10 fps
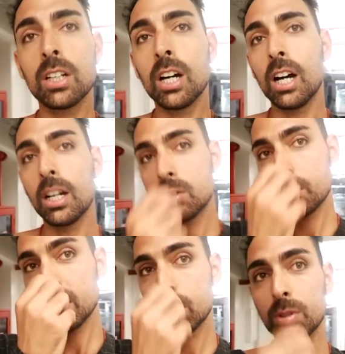to
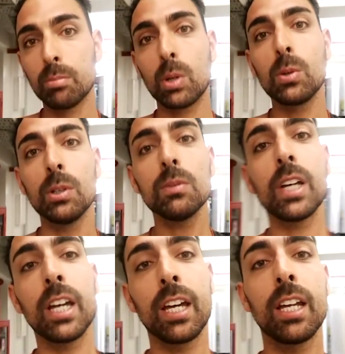meet with Bruno
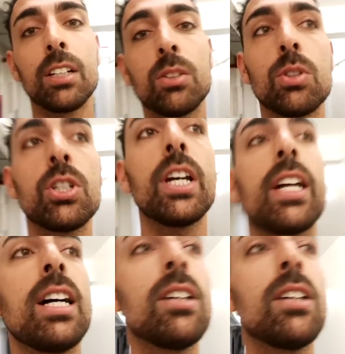and to check